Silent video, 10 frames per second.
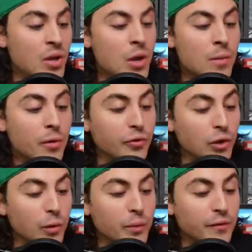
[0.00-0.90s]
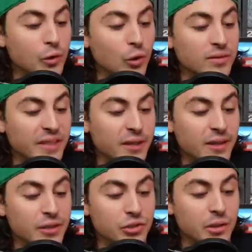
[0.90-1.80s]
Moving on, we have Gold Digger,
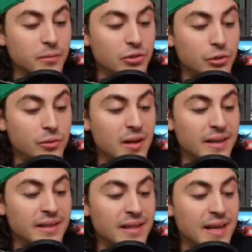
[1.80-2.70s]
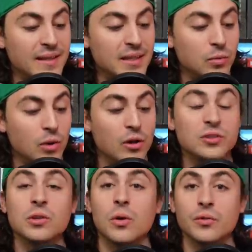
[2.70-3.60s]
issue number 290, and this one
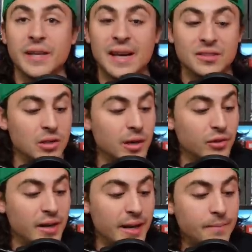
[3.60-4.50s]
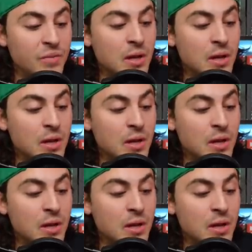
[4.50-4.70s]
also only has a cover A.